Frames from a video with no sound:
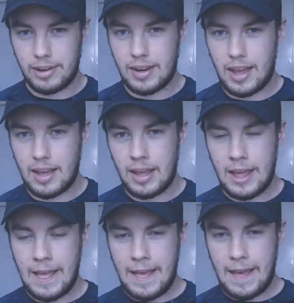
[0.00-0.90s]
day,
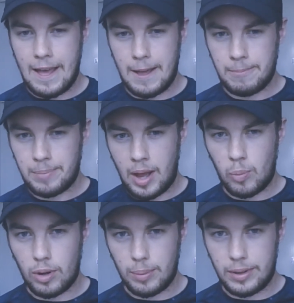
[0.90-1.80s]

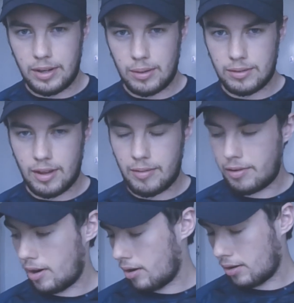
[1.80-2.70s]
and will be doing so
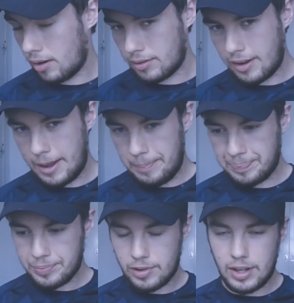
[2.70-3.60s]
for a long, long time.
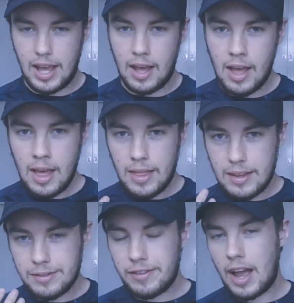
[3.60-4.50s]
So yeah,
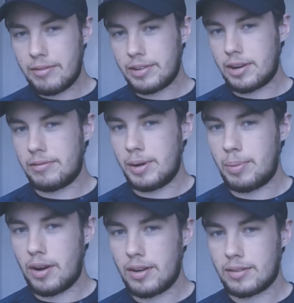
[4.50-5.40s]
there's 5 recovery
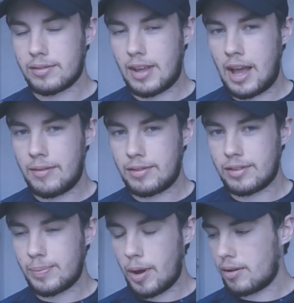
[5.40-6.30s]
products I've
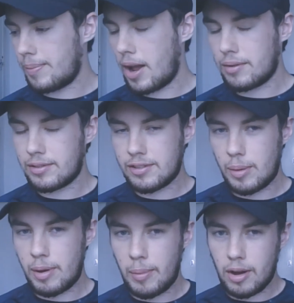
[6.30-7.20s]
just spoke about.
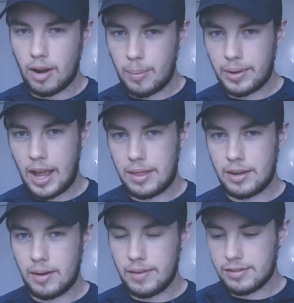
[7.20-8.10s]
Some are more complicated
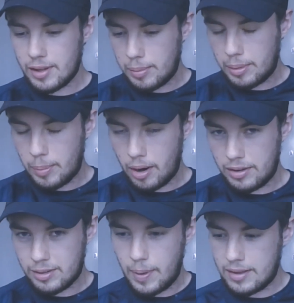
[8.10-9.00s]
than others, some are more
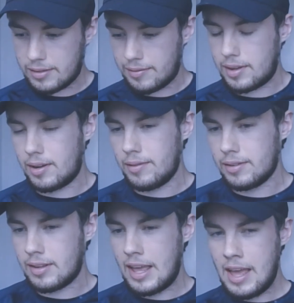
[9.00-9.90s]
expensive than
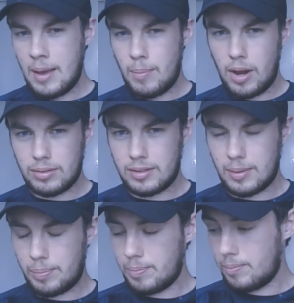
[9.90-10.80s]
others. Most
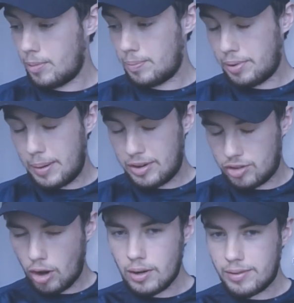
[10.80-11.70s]
of them, well, pretty much
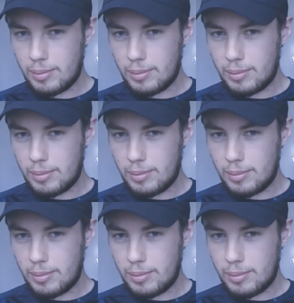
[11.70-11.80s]
all of them